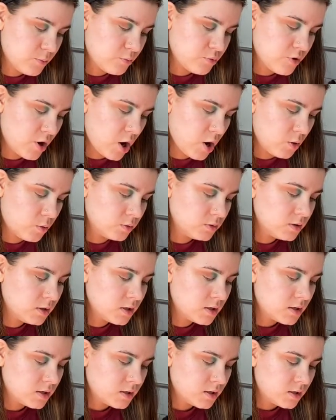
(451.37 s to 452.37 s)
Prole,
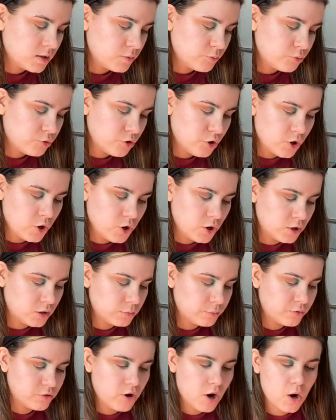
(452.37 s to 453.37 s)

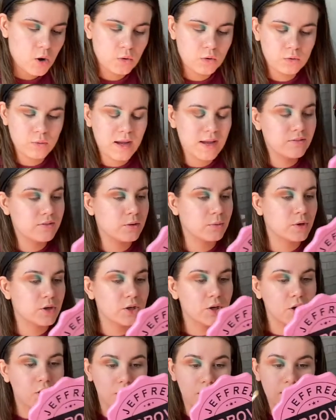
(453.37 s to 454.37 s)
whatever you want
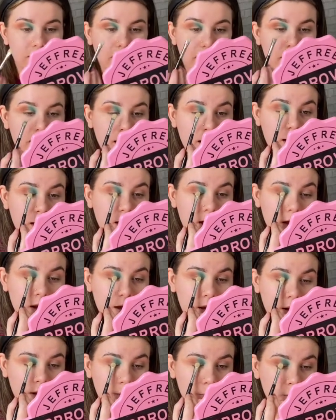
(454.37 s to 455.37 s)
to call it.
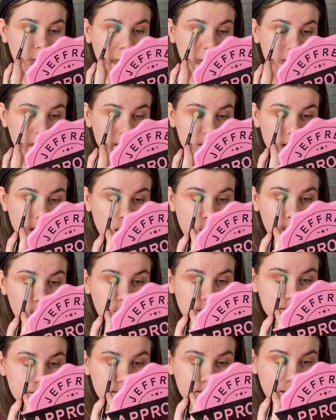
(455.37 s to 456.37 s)
And I'm going to start
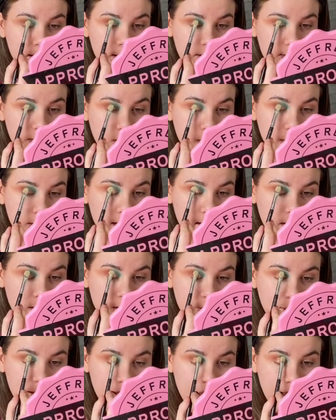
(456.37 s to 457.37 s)
pressing that in the middle
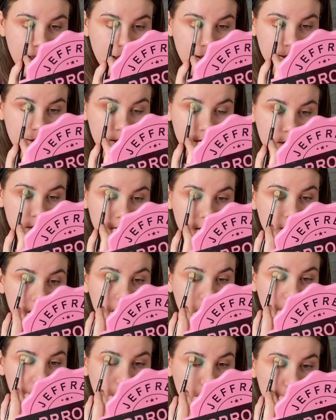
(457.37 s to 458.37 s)
of my eye
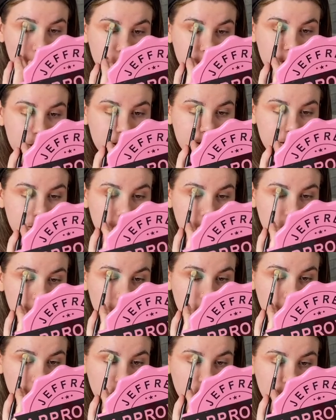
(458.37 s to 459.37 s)
and bringing it
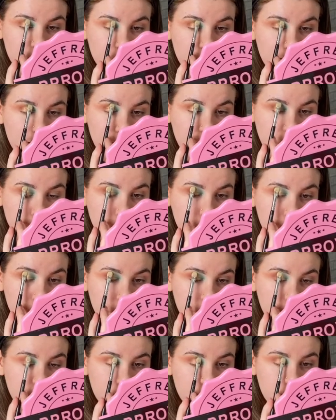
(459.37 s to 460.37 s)
all the way up.
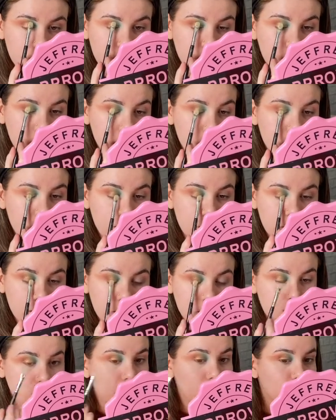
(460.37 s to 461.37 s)

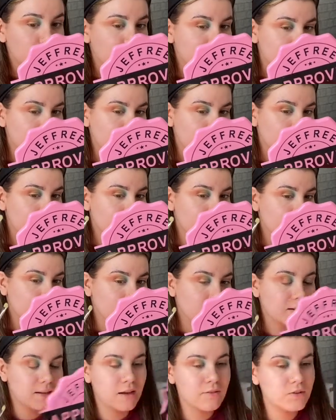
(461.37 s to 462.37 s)
Because I've
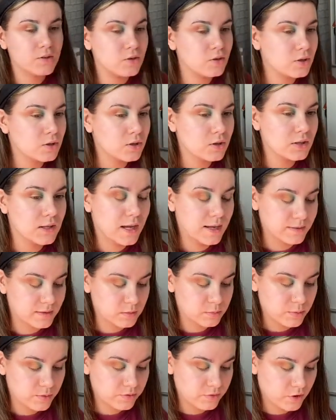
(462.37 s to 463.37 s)
never done a look like this
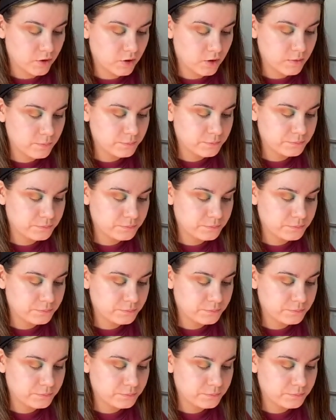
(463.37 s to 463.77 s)
before.